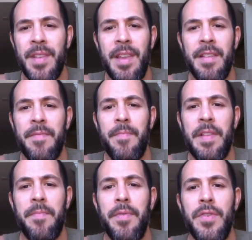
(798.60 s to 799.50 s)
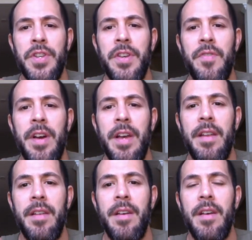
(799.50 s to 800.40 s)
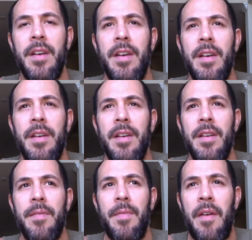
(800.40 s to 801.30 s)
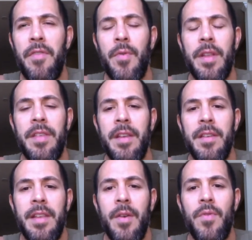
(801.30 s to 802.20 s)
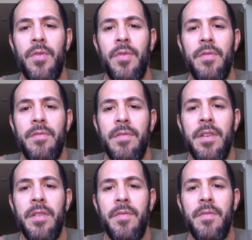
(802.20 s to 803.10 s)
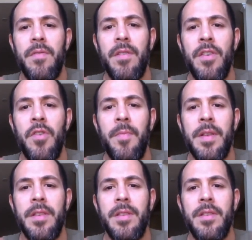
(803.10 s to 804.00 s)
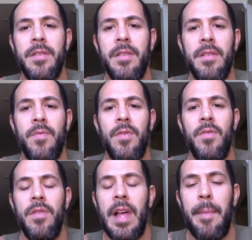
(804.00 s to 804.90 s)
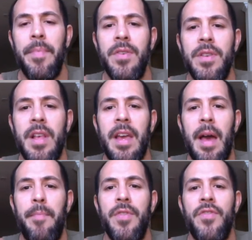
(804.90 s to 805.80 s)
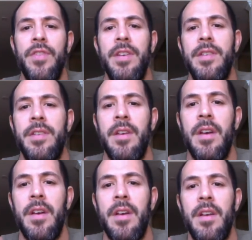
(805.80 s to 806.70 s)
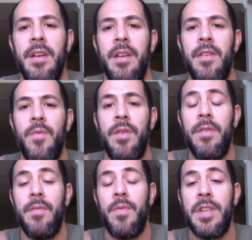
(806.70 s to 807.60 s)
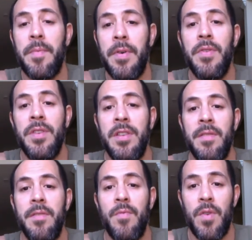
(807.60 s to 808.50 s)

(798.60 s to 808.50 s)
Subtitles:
And it's bullshit, right? Everyone at the end of the day, we're all, you know, humans. We're all apples, like apple trees. You know, we're supposed to